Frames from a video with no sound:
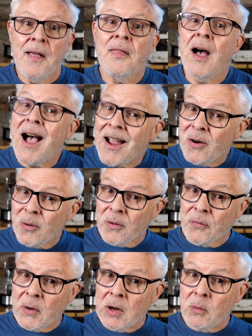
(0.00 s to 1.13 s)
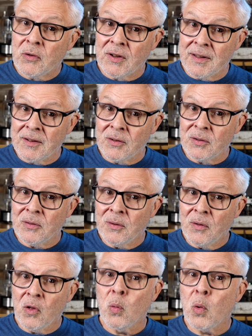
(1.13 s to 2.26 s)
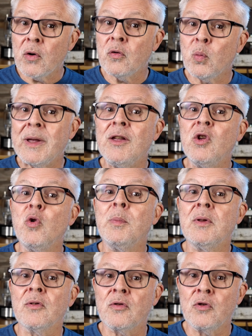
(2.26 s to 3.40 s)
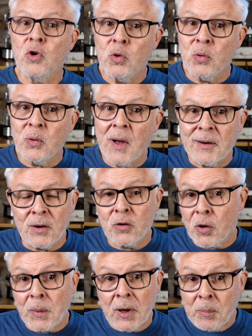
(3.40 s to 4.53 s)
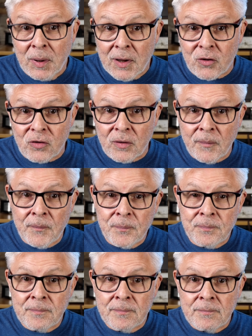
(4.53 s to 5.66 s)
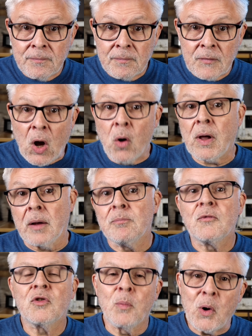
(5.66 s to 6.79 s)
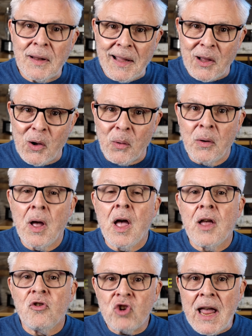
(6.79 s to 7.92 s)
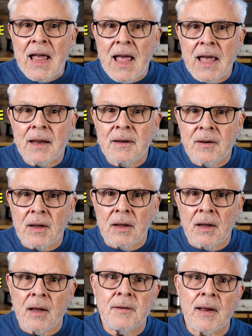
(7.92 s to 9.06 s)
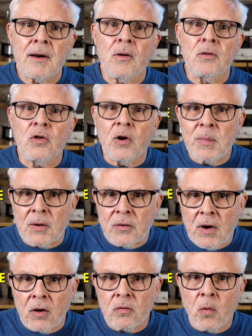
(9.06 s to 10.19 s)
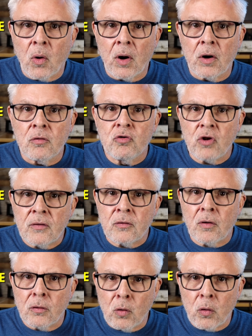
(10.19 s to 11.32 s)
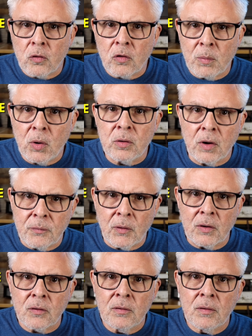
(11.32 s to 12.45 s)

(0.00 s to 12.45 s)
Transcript: The higher the frequency is, the worse we humans do at determining pitch. Okay, some more lingo. JND, a technical term that stands for just noticeable difference.